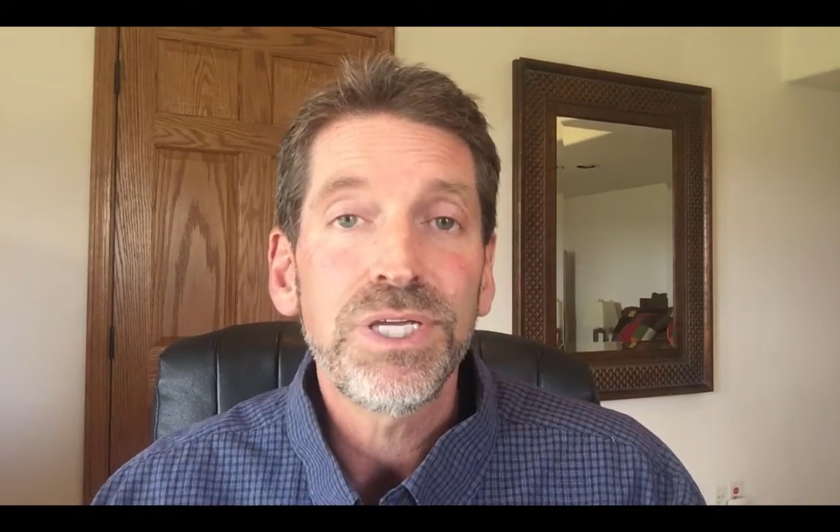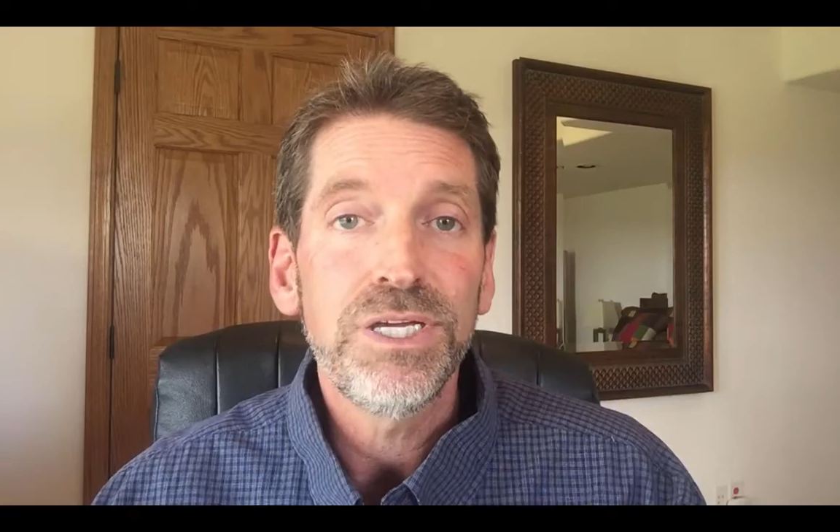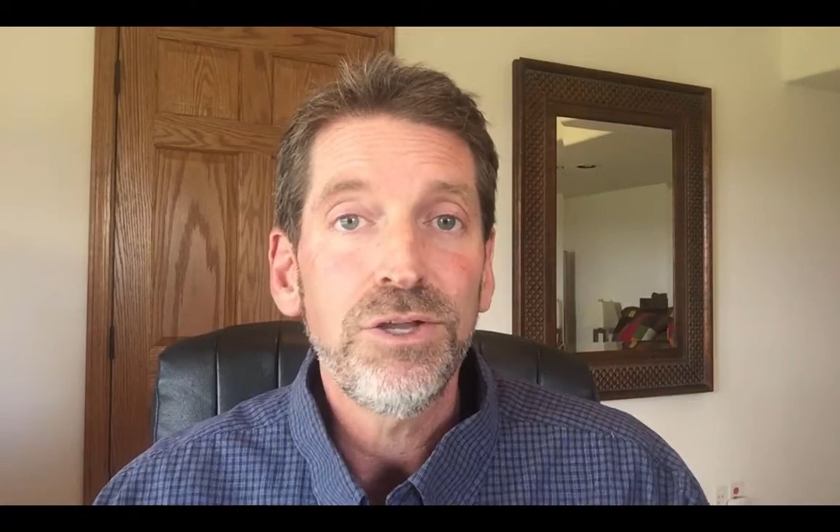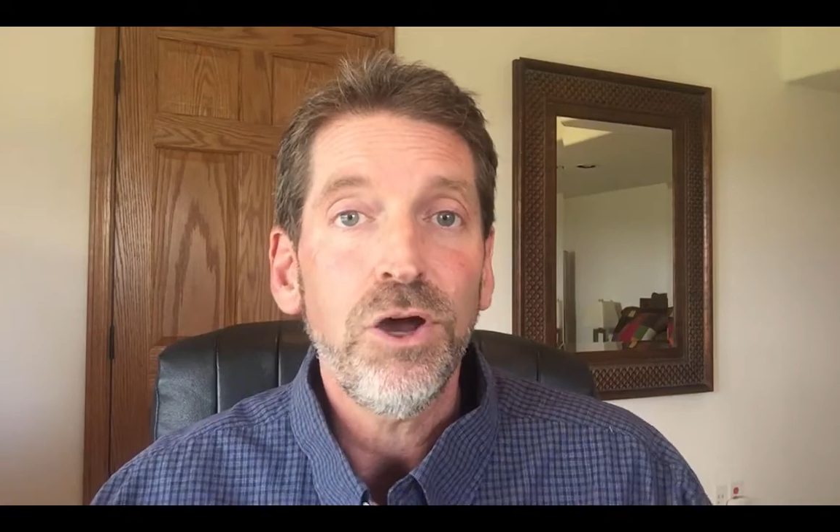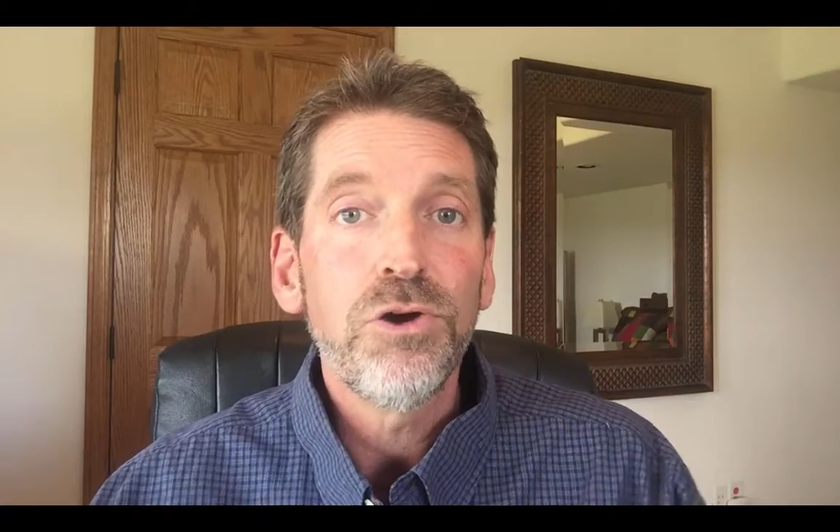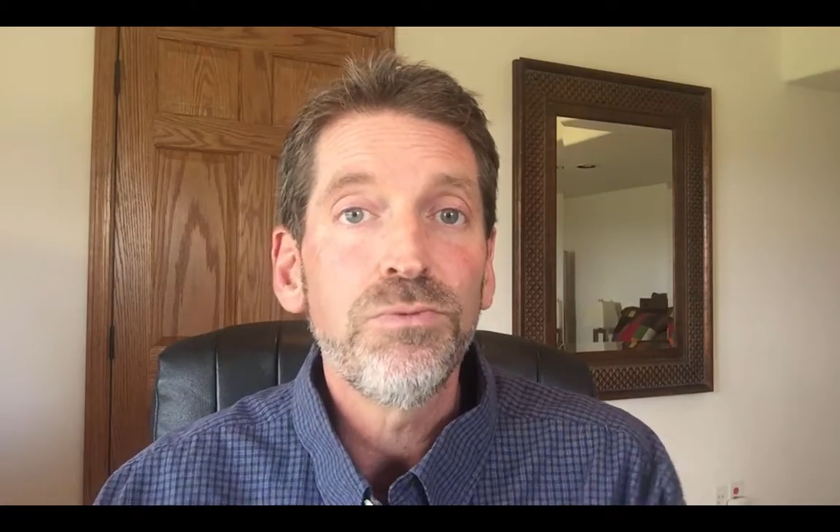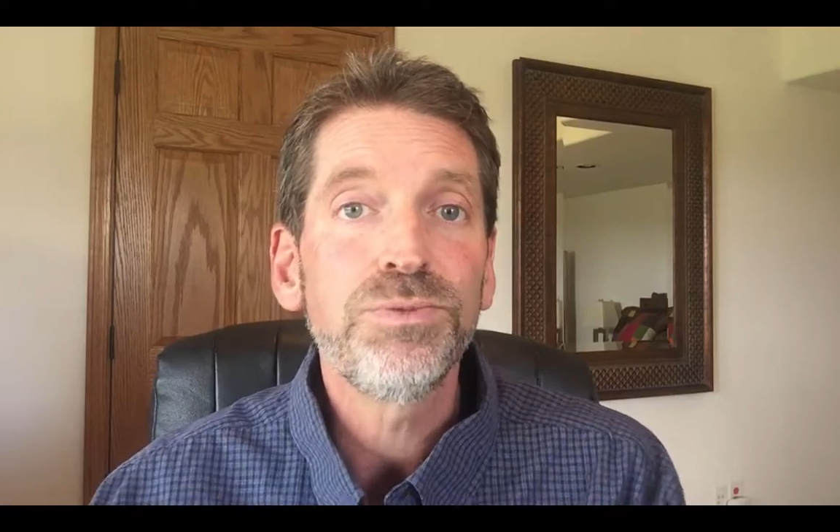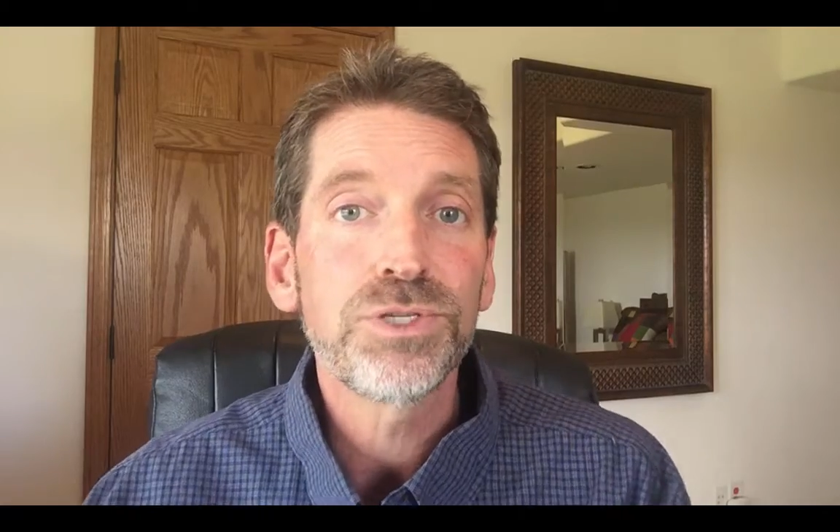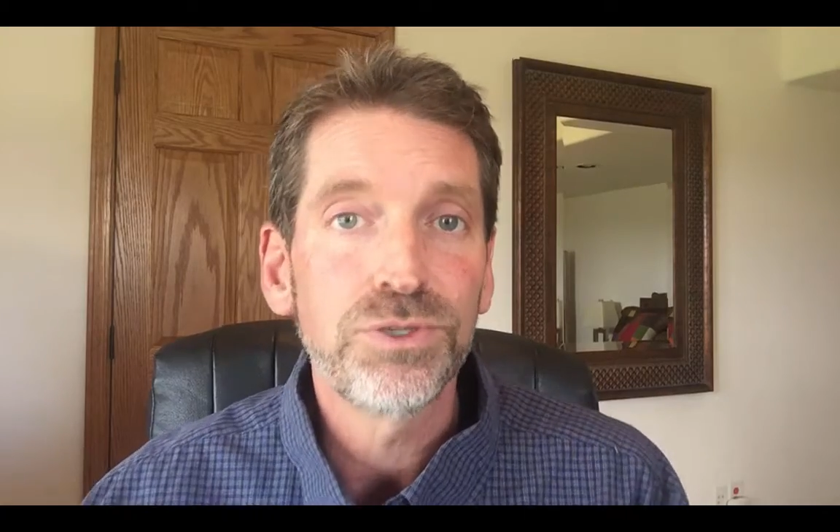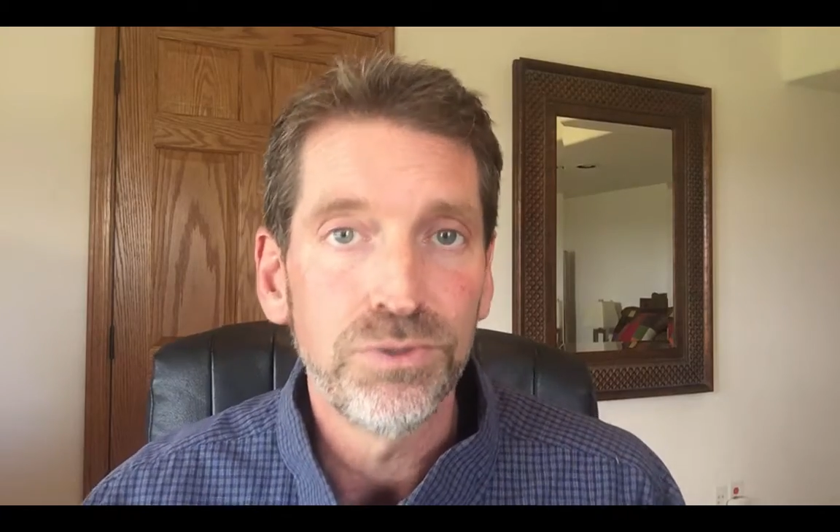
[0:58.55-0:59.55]
in
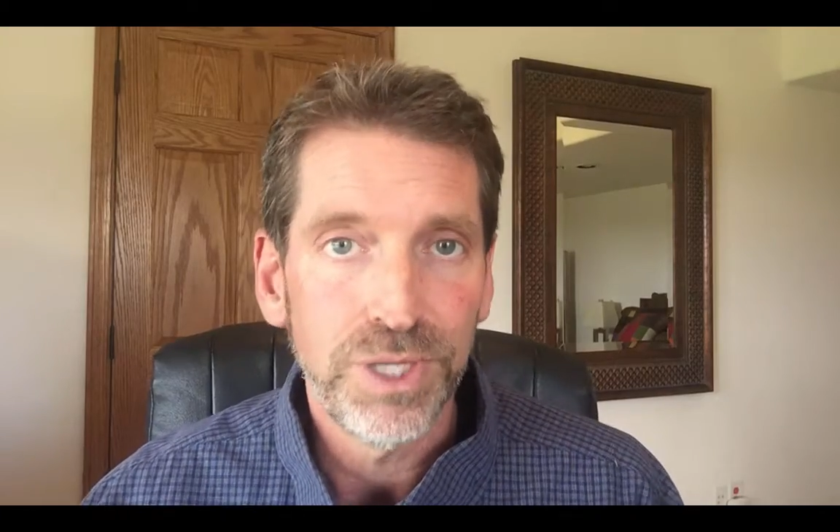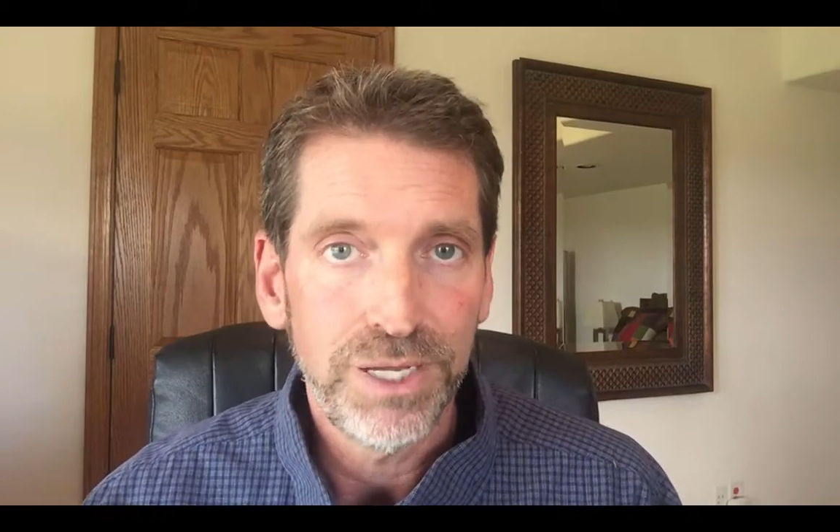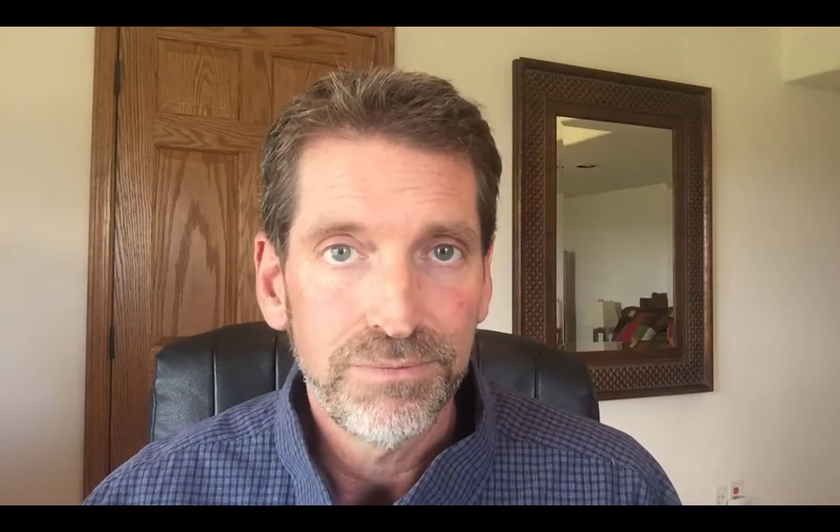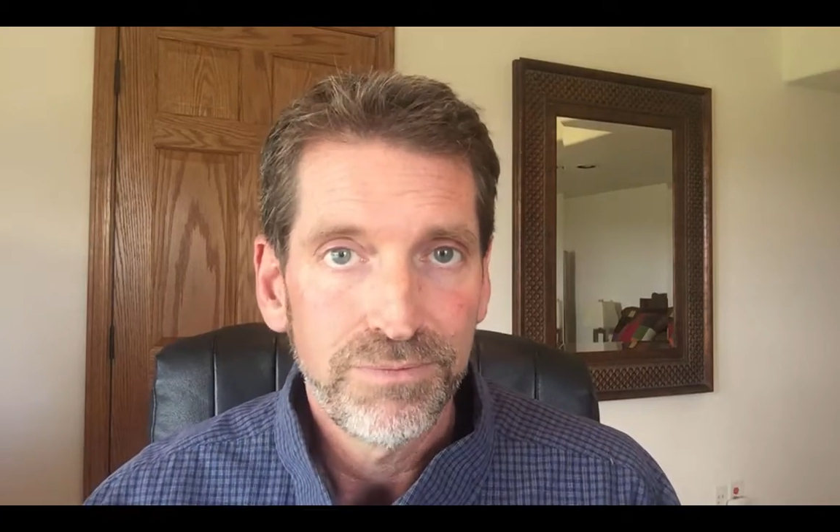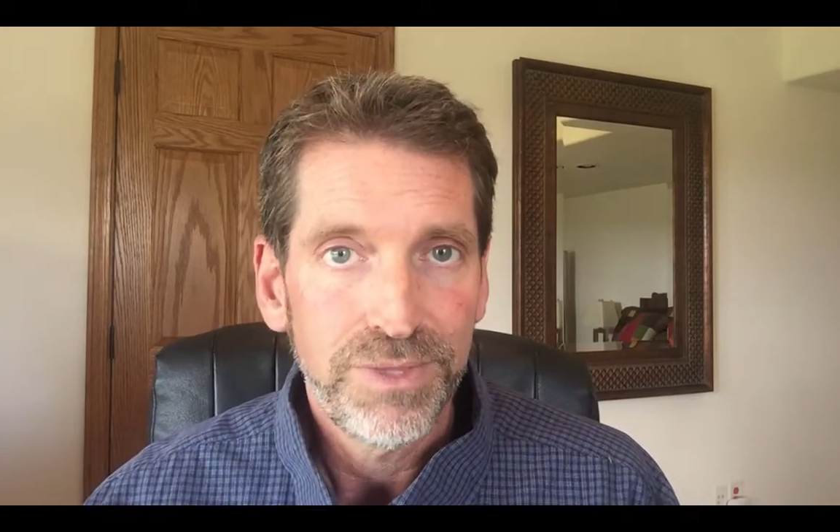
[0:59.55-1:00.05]
homeschooling.